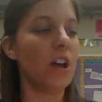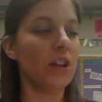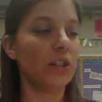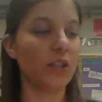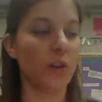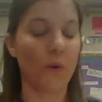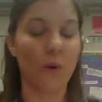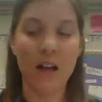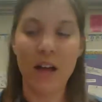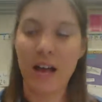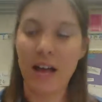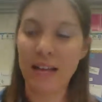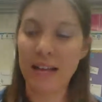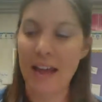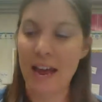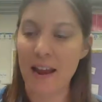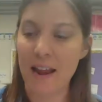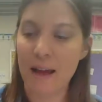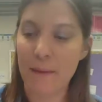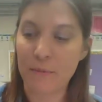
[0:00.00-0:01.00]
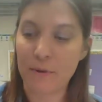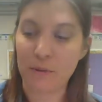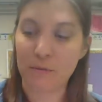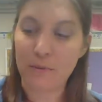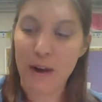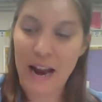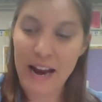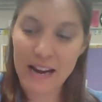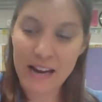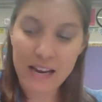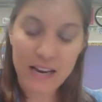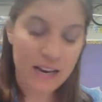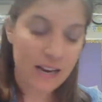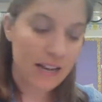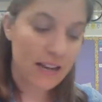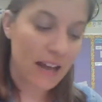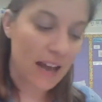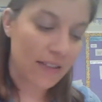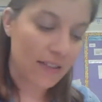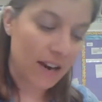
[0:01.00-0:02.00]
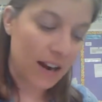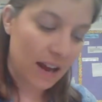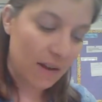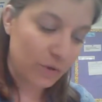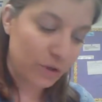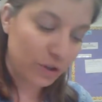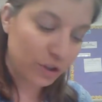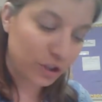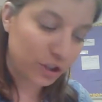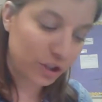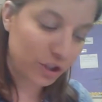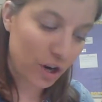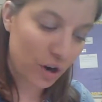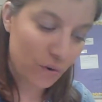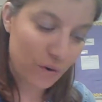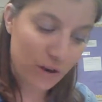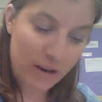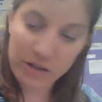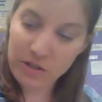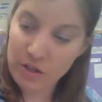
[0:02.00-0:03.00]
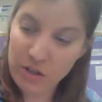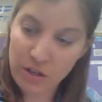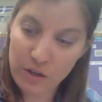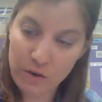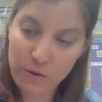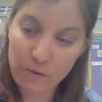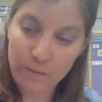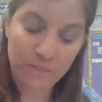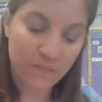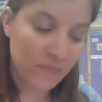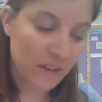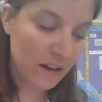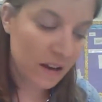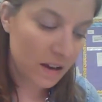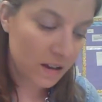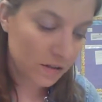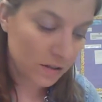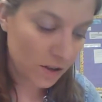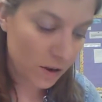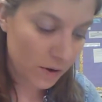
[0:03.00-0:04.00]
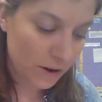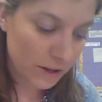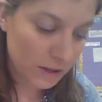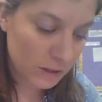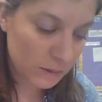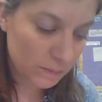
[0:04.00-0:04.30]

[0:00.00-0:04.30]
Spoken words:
So again, I'm going to write it and then I will show it to you. So it's